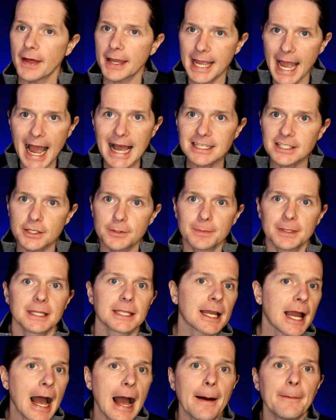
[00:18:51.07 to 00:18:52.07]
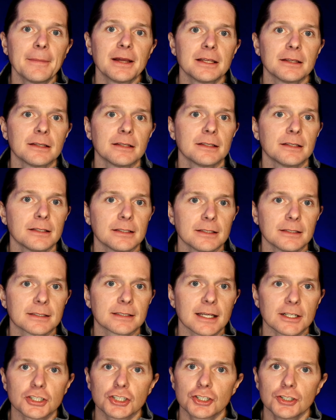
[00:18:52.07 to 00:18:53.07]
Like, ask them in the comment
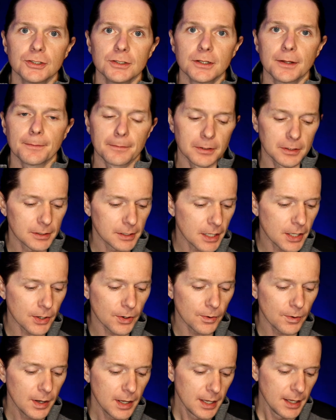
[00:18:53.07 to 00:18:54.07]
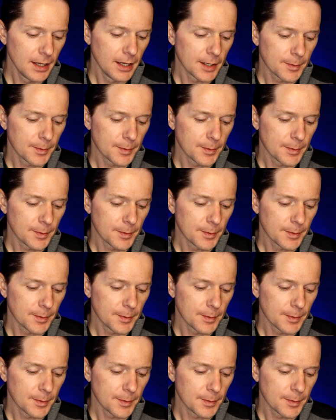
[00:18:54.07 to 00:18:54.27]
section below.